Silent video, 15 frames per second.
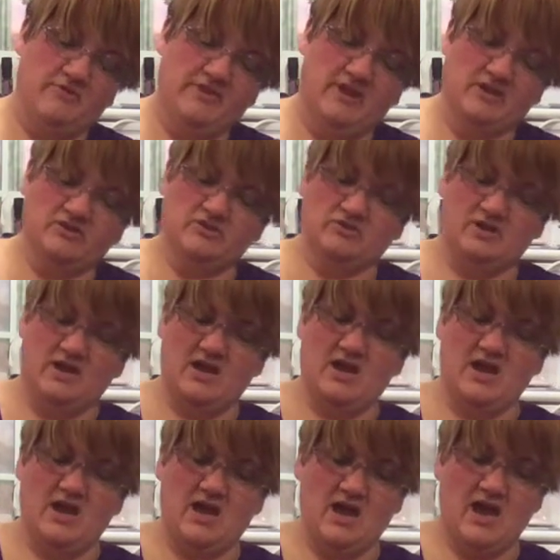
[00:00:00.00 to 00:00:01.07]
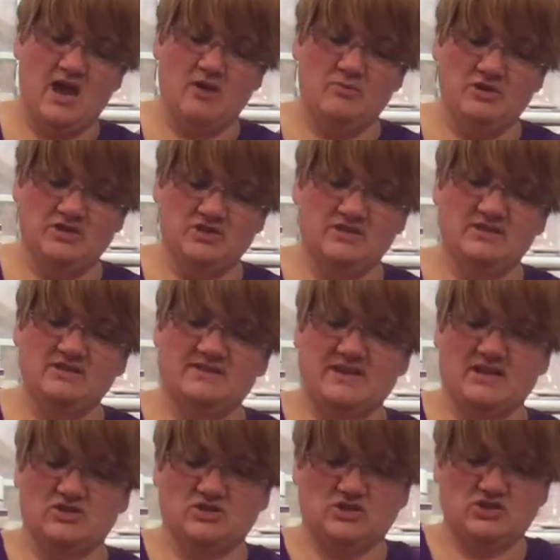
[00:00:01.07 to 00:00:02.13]
the extra, how much this
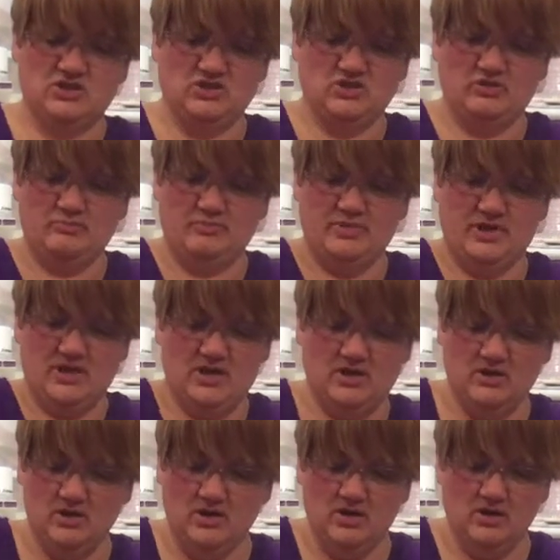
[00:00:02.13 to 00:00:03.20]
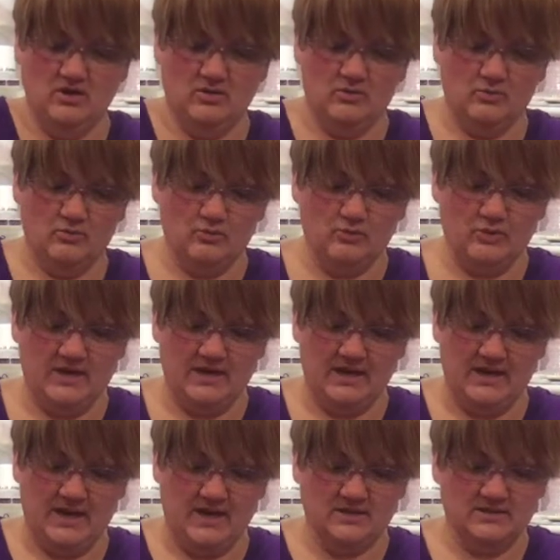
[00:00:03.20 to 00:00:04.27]
actually should be reading
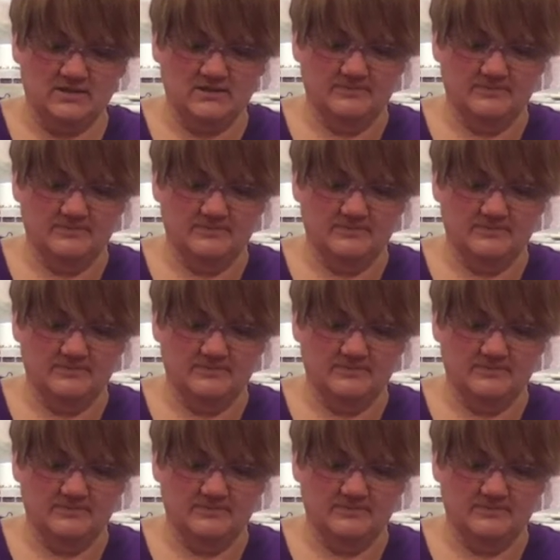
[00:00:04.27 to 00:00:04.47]
at.